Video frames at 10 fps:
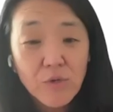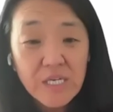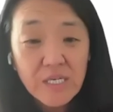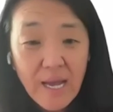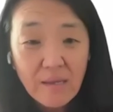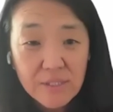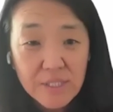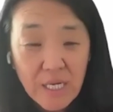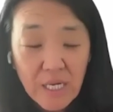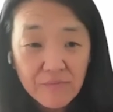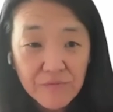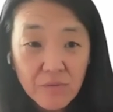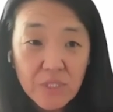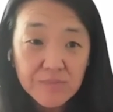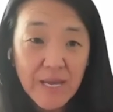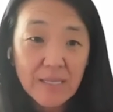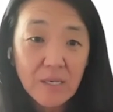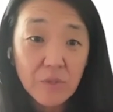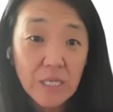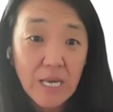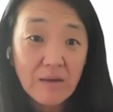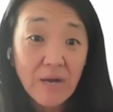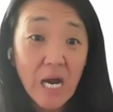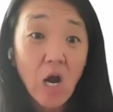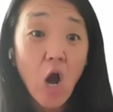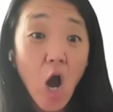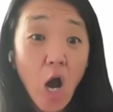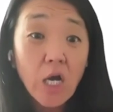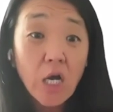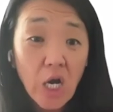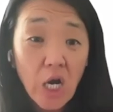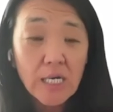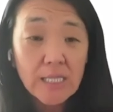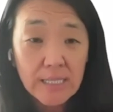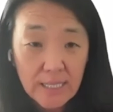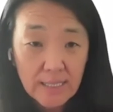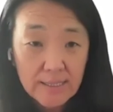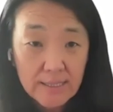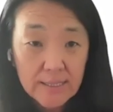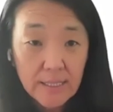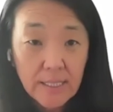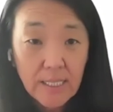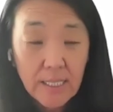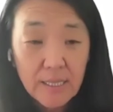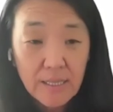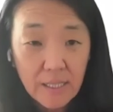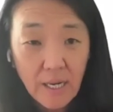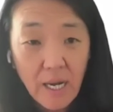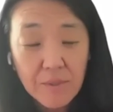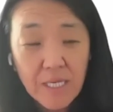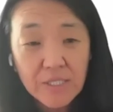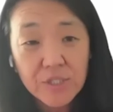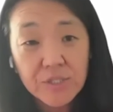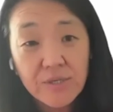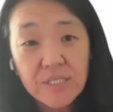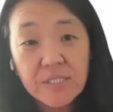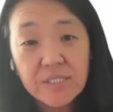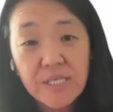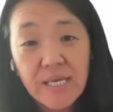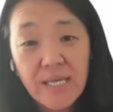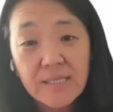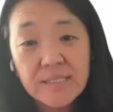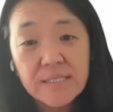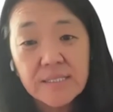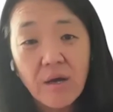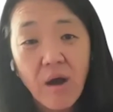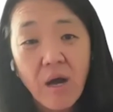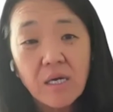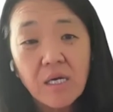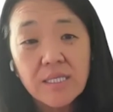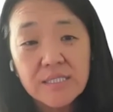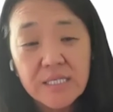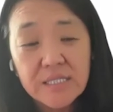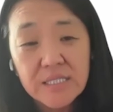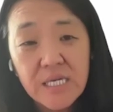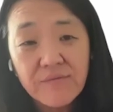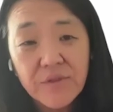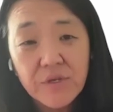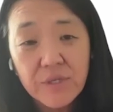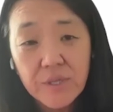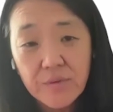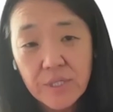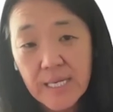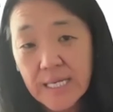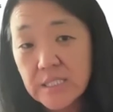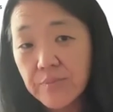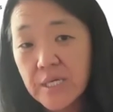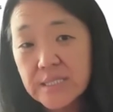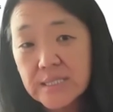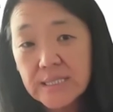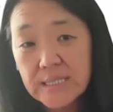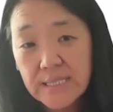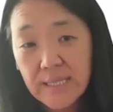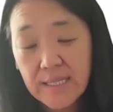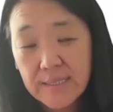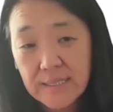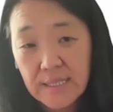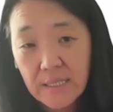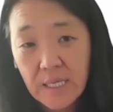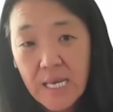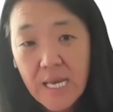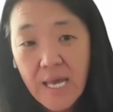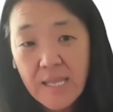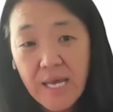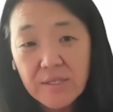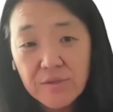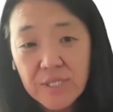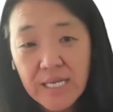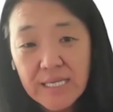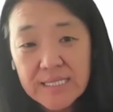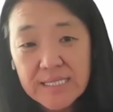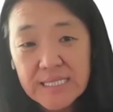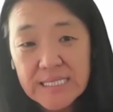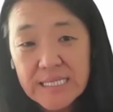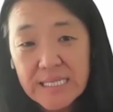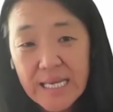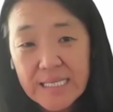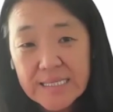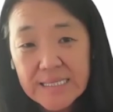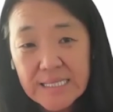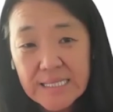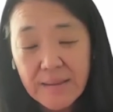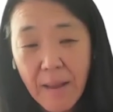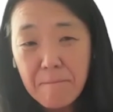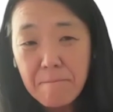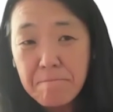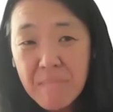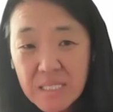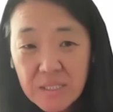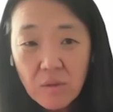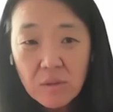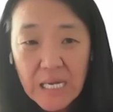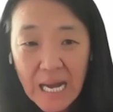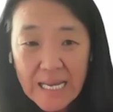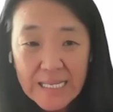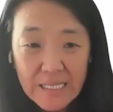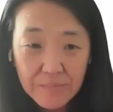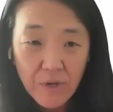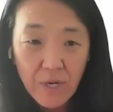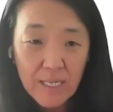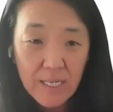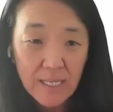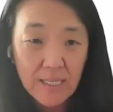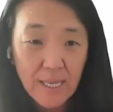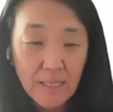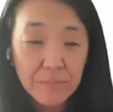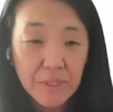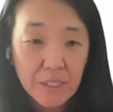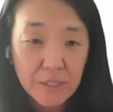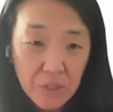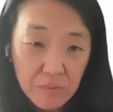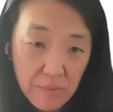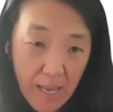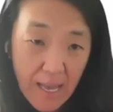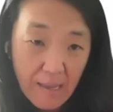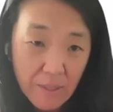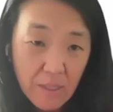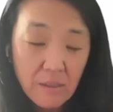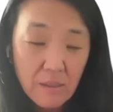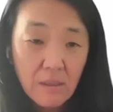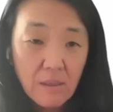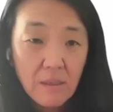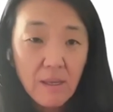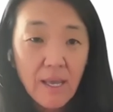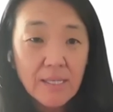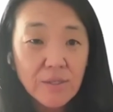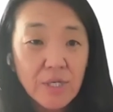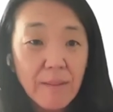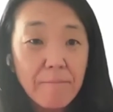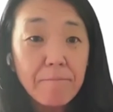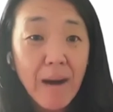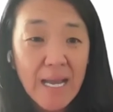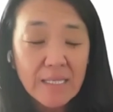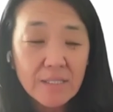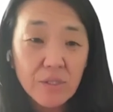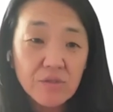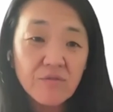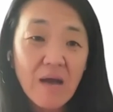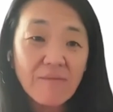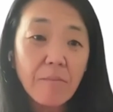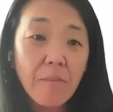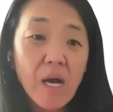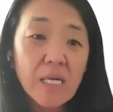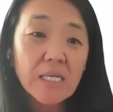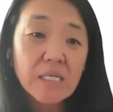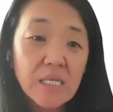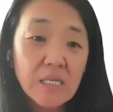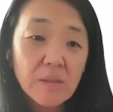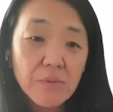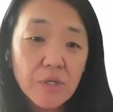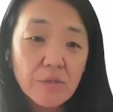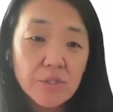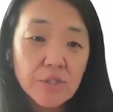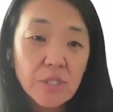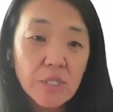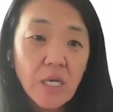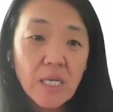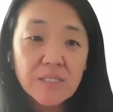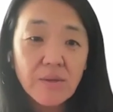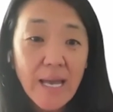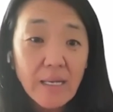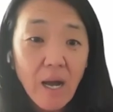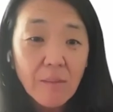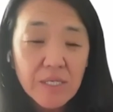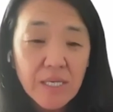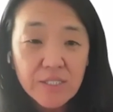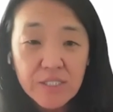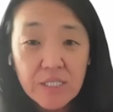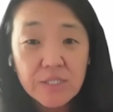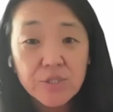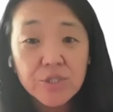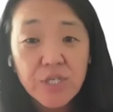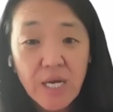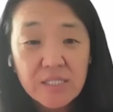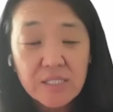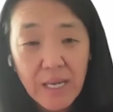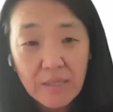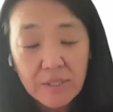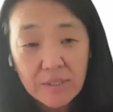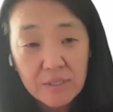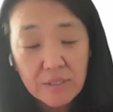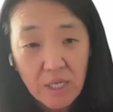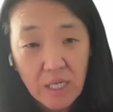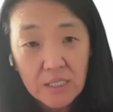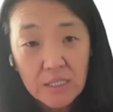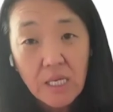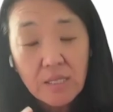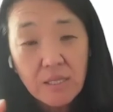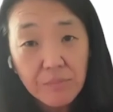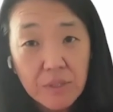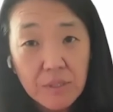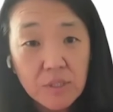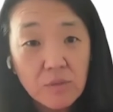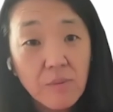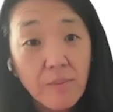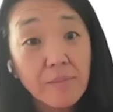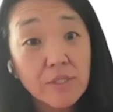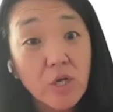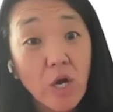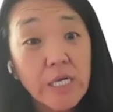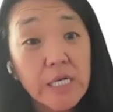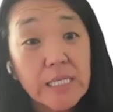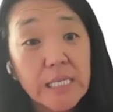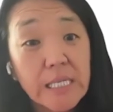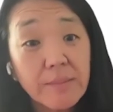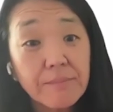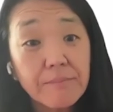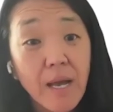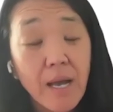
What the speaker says: we announced a few weeks back that we have our oncolytics, the combination. So this is, again, this is an oncolytics, our CF33 that expresses CD19. And then you take a CD19 missile-guided product like blinatumomab, and you combine it so you have a mark-and-kill approach. And so that combination is just about to start. The blinatumomab is already